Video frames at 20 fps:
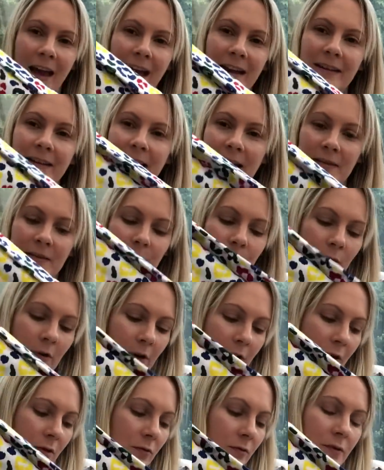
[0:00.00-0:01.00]
And that's
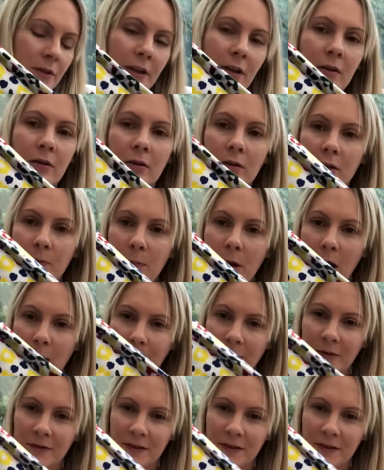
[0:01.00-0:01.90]
why I called it Colour Pop,